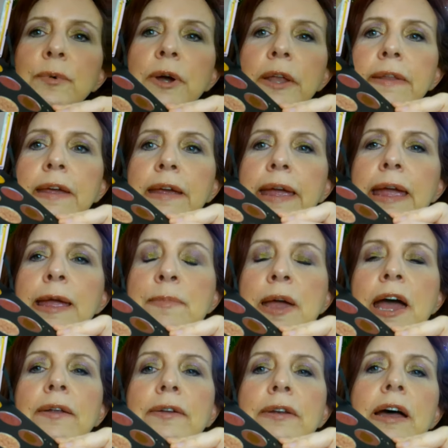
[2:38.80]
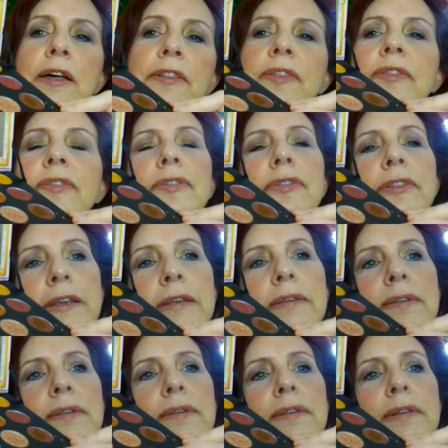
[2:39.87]
the one that came out not
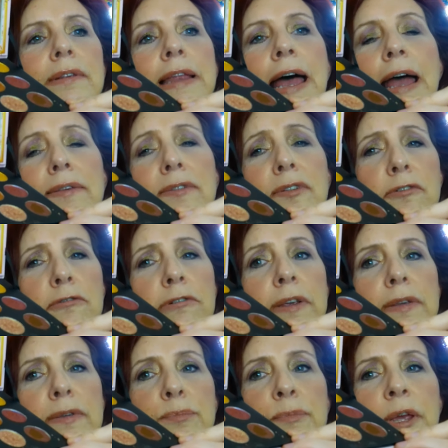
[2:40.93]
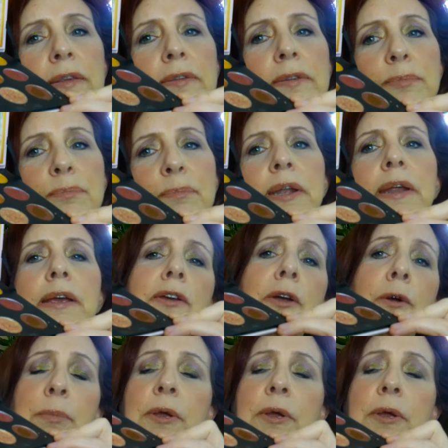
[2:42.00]
this last Christmas, but a year